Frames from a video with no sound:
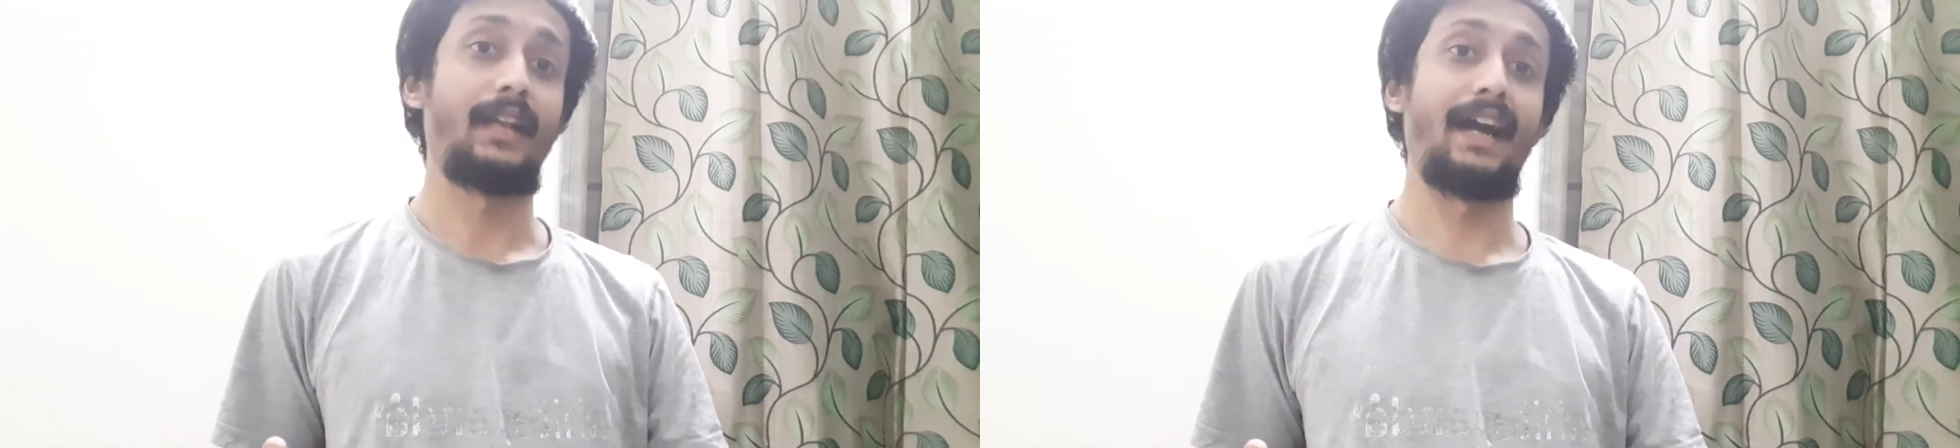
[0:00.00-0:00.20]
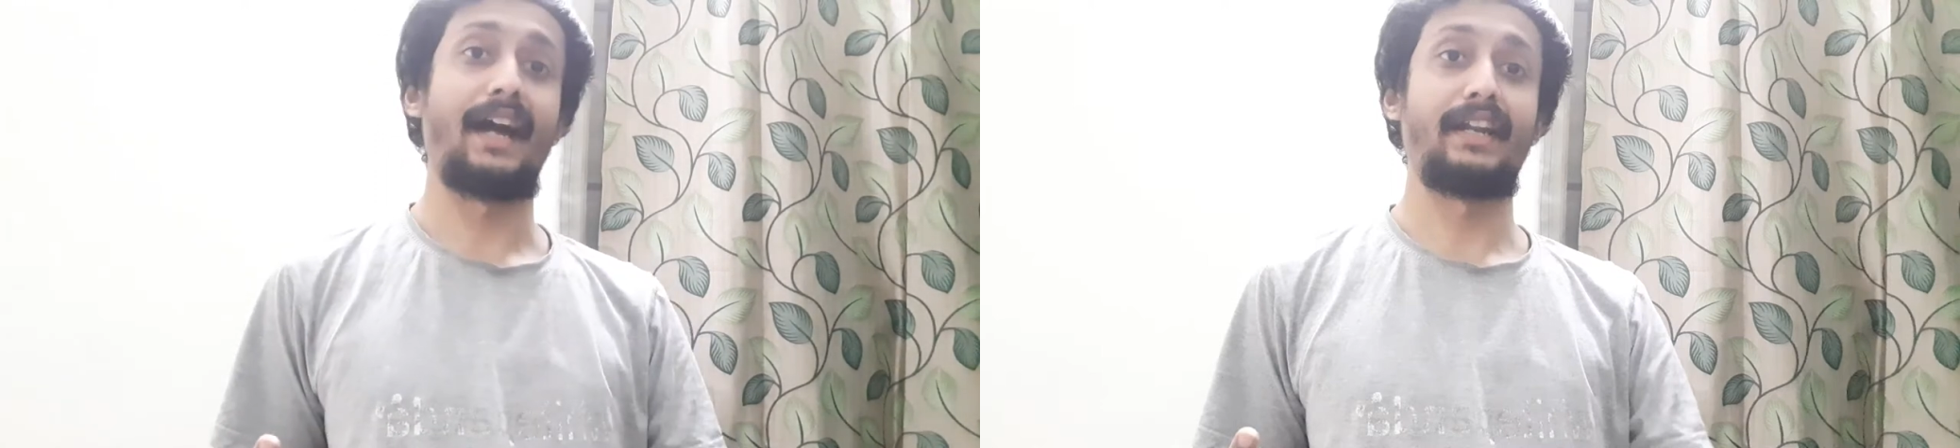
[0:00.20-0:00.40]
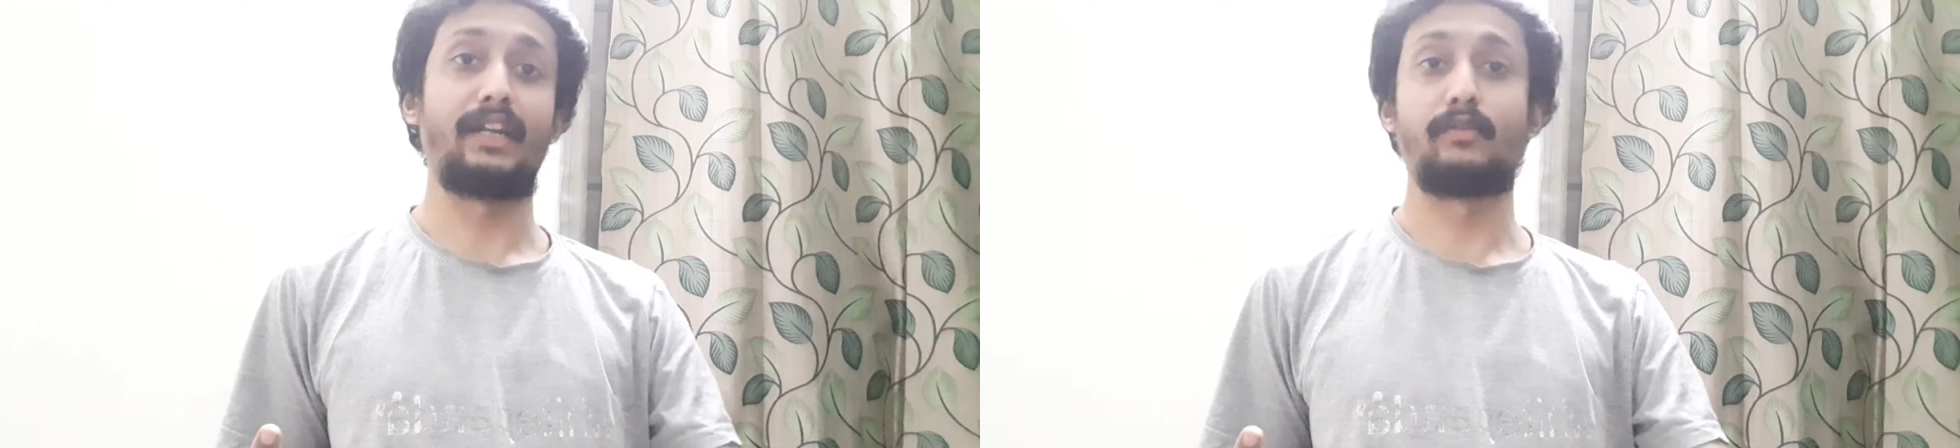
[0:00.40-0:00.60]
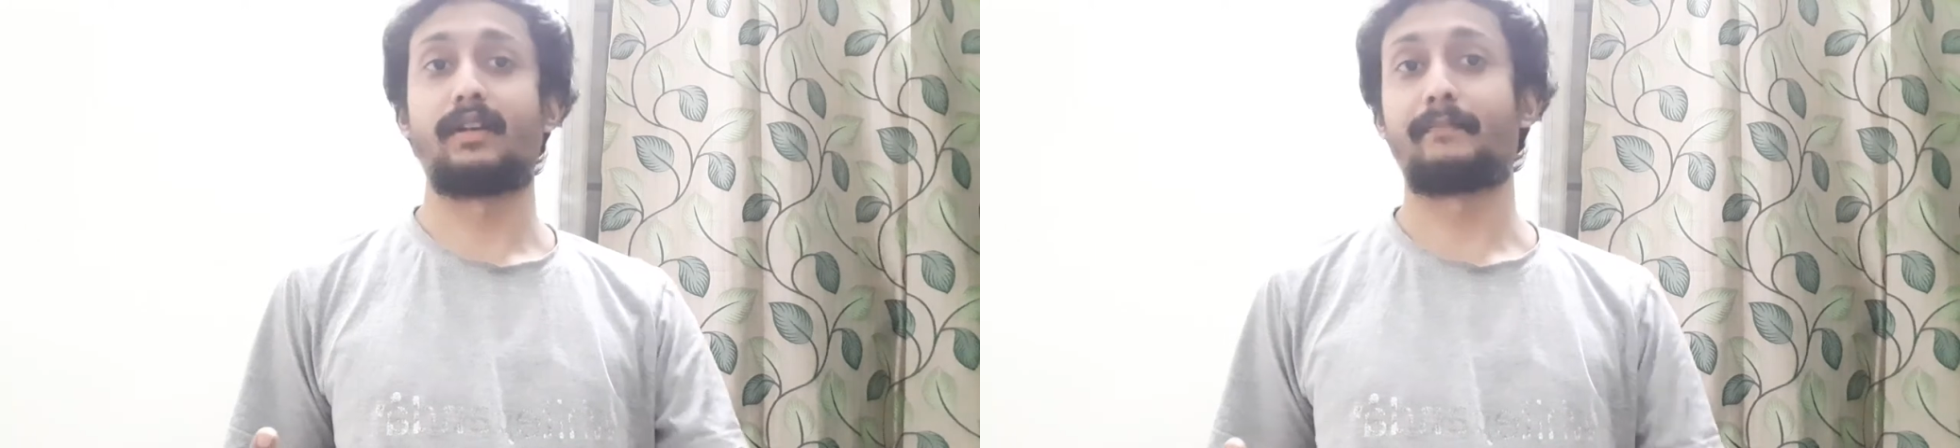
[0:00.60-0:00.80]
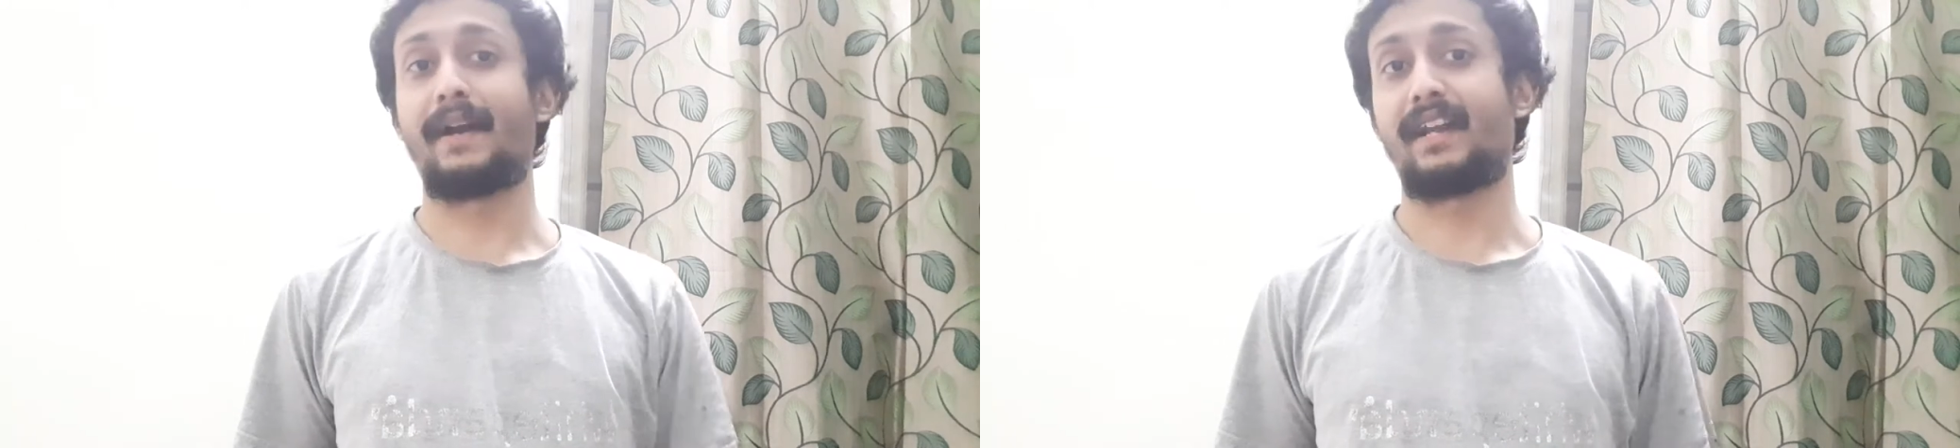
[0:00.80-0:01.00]
and your
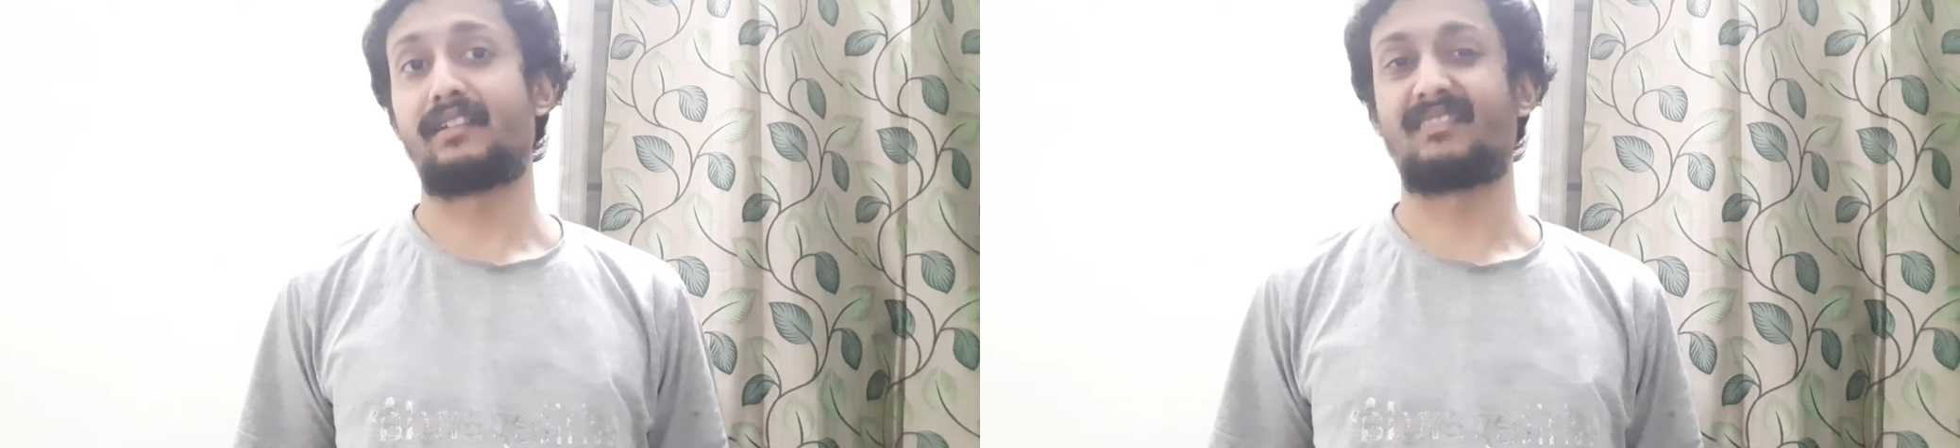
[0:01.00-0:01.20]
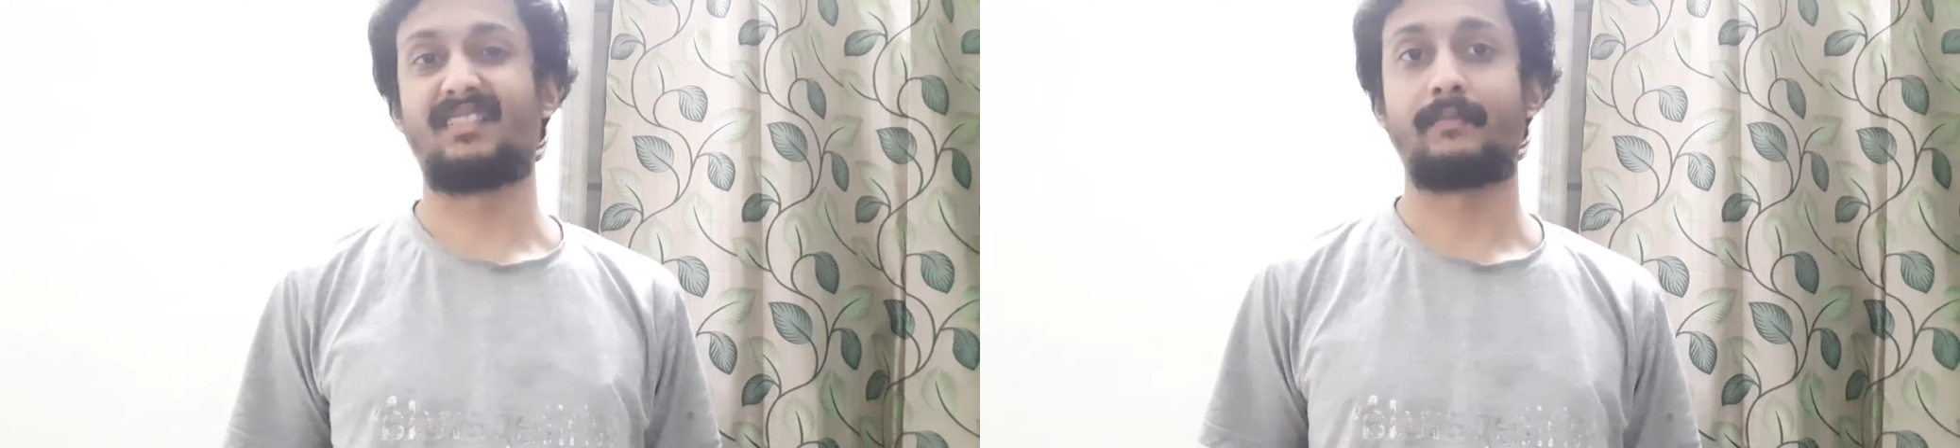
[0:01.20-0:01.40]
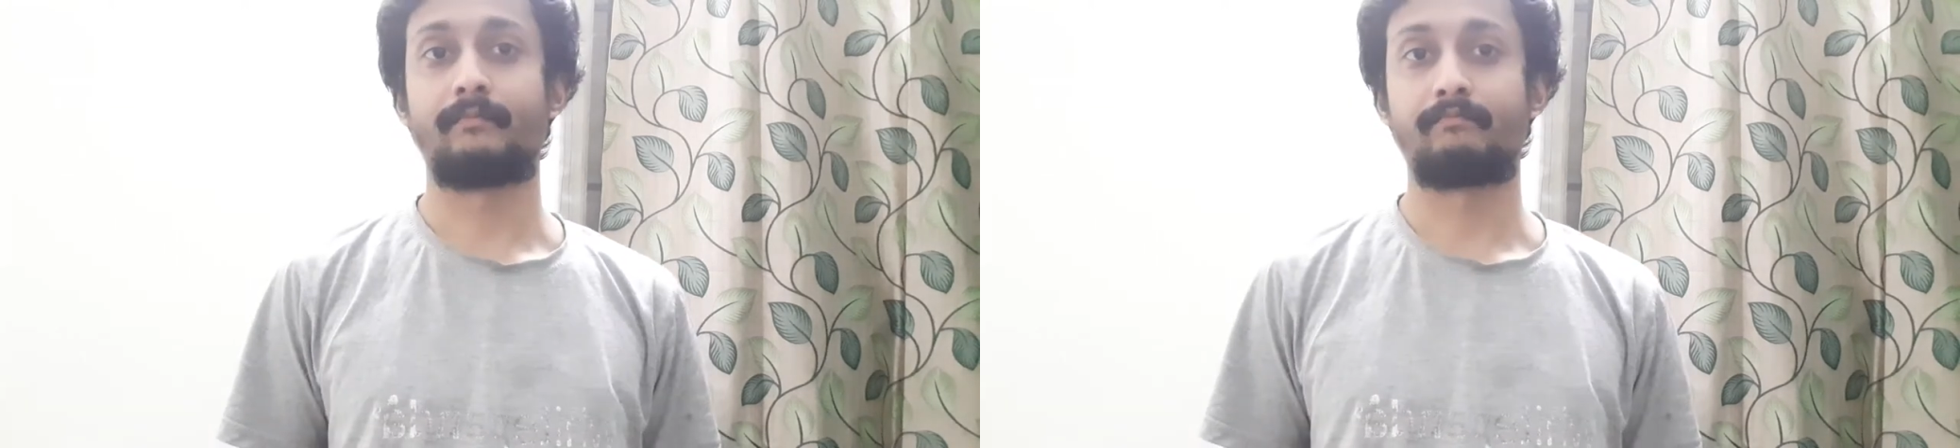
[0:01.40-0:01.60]
parents.